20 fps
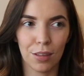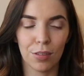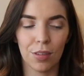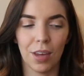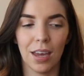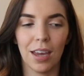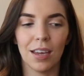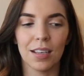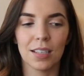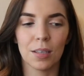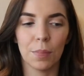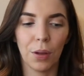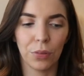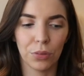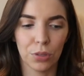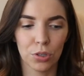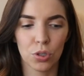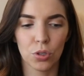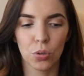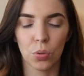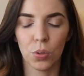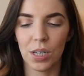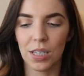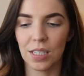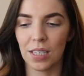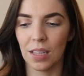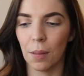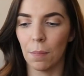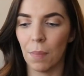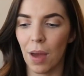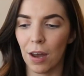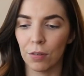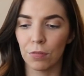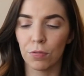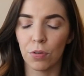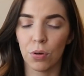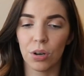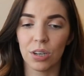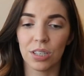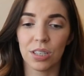things about the stories and the
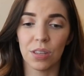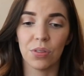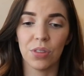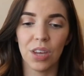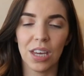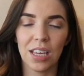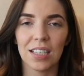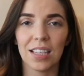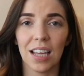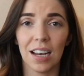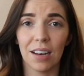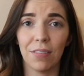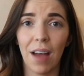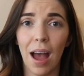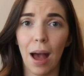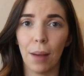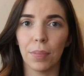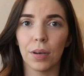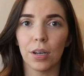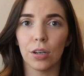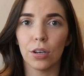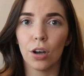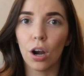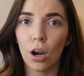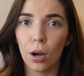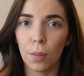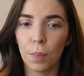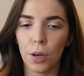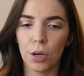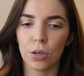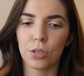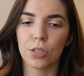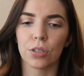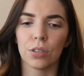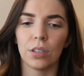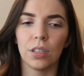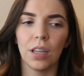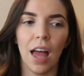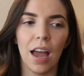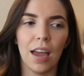metaphors and things that have happened in her
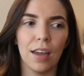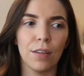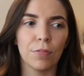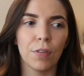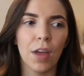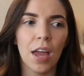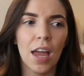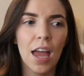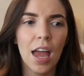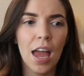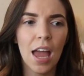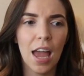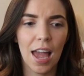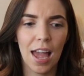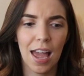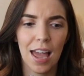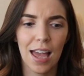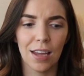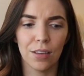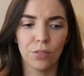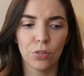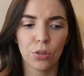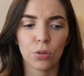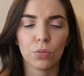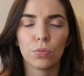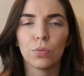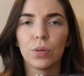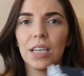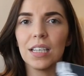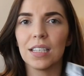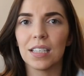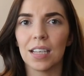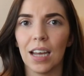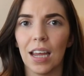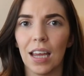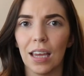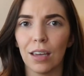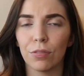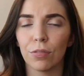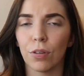personal life and the
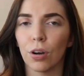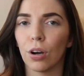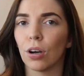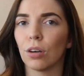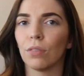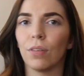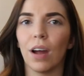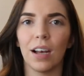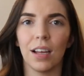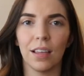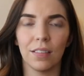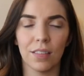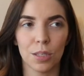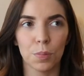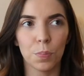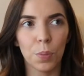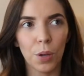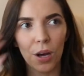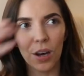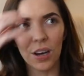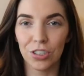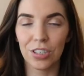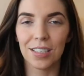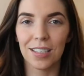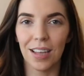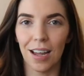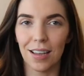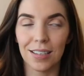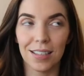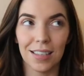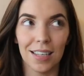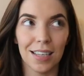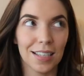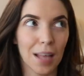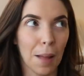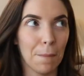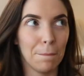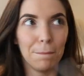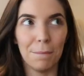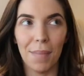reasoning for her writing this book. She does
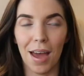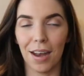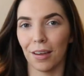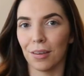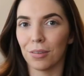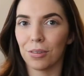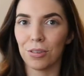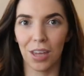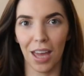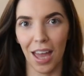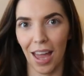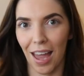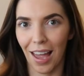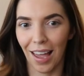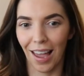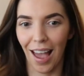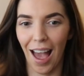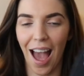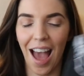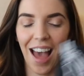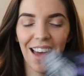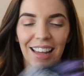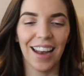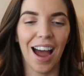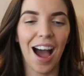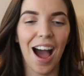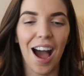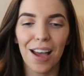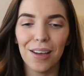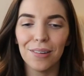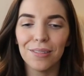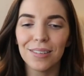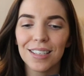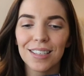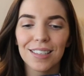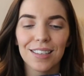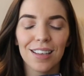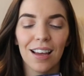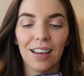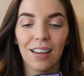this meta thing, and
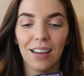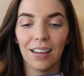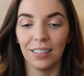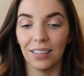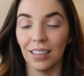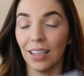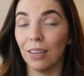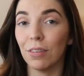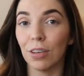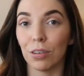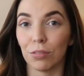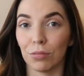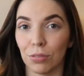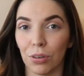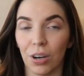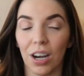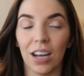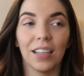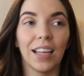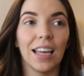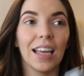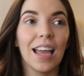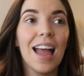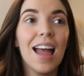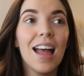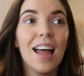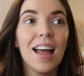I was living for it. Like,